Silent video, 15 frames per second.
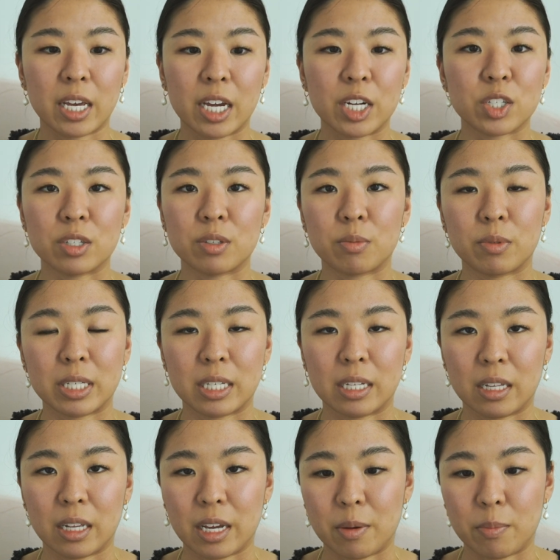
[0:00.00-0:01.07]
Asians
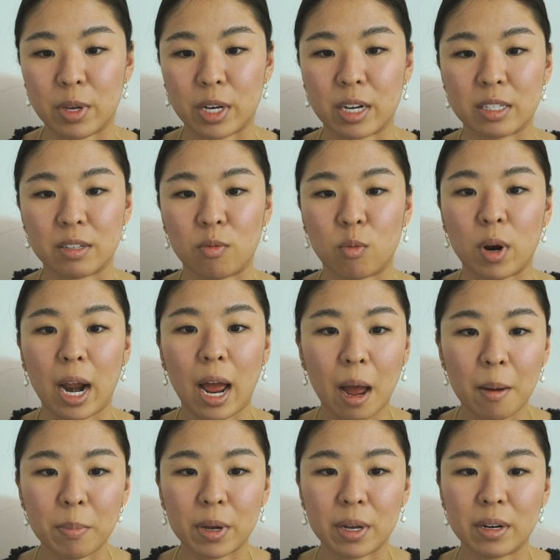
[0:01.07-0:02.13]
recently because of what
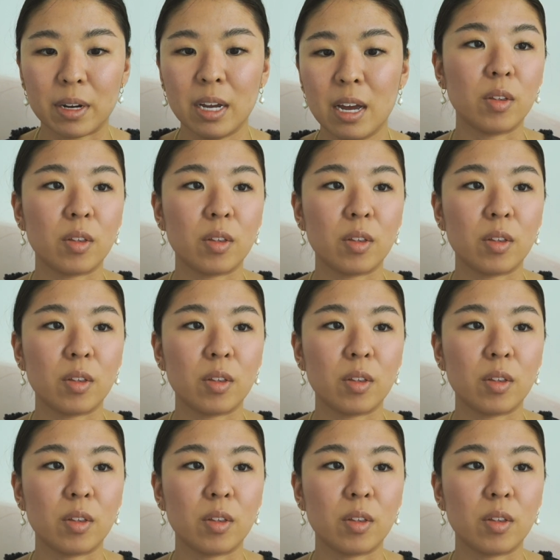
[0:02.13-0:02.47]
happened.